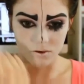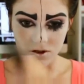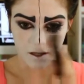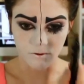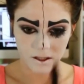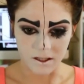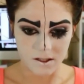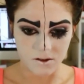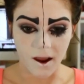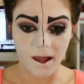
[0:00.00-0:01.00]
generally
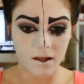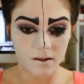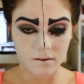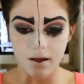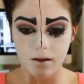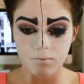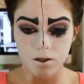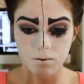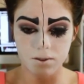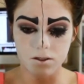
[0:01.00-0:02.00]
straight. Then I'm
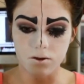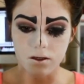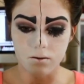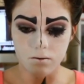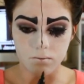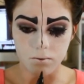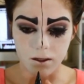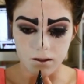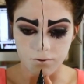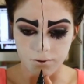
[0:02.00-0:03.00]
going to be doing
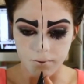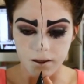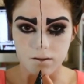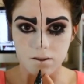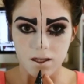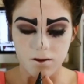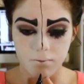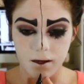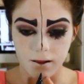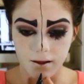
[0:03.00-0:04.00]
one from
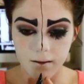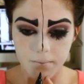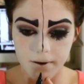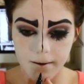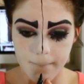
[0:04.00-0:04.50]
underneath my lip.